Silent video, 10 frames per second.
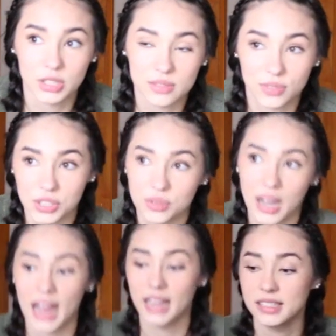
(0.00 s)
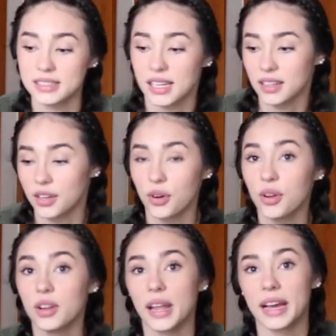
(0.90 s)
this for you guys, a
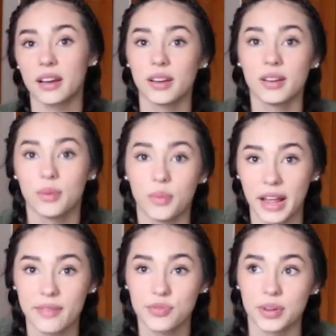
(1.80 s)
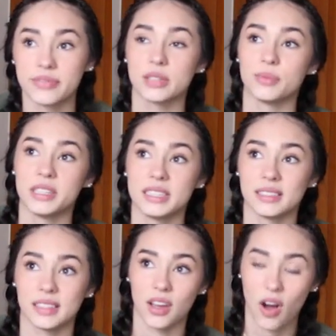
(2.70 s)
little like what I've thrifted
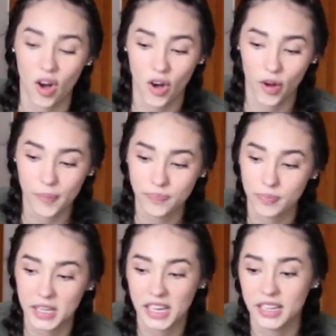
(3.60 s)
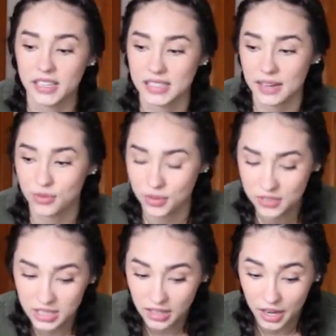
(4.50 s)
recently haul, because I've
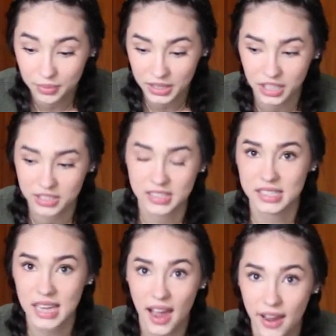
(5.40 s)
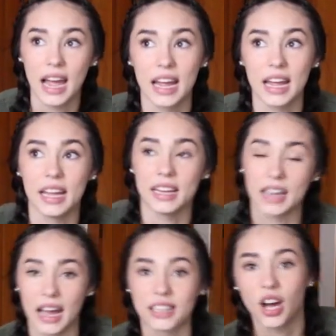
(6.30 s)
thrifted a lot of really good stuff. And
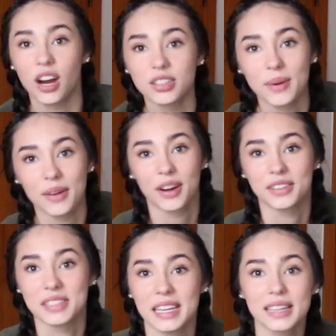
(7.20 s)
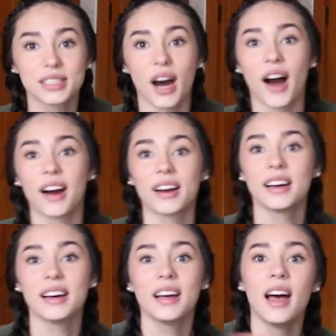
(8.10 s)
I talked about it on
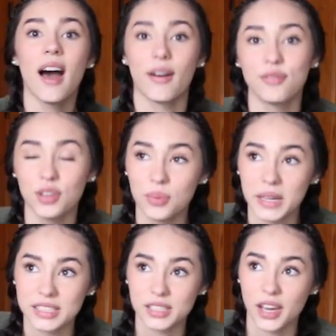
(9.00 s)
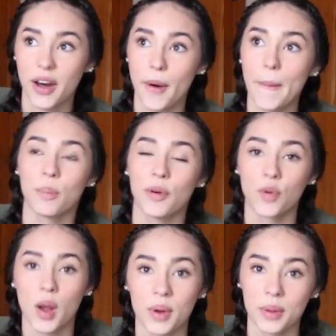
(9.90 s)
TikTok a few weeks ago
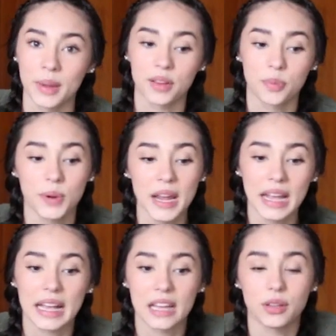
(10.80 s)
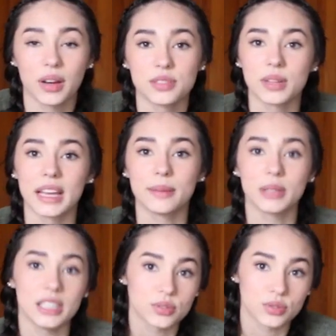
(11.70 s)
before I went on my little break, and you guys were like,
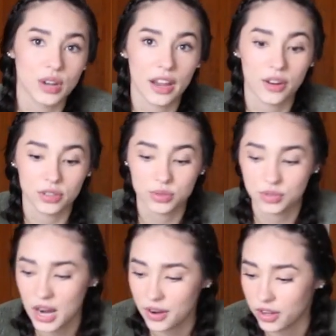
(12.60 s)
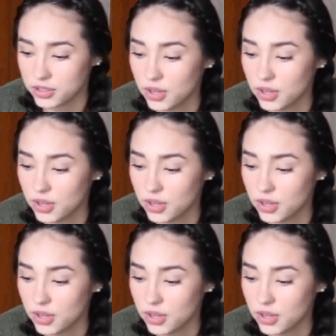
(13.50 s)
please do a try on haul, do a try on haul.